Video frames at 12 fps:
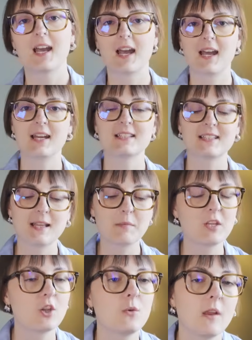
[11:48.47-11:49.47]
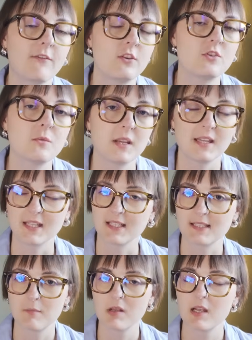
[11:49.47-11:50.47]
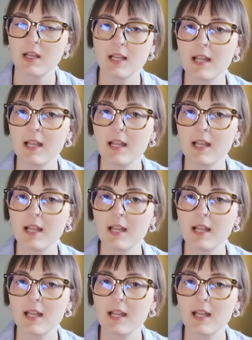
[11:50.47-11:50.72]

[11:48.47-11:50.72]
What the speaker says: And let me know if you do anything similar,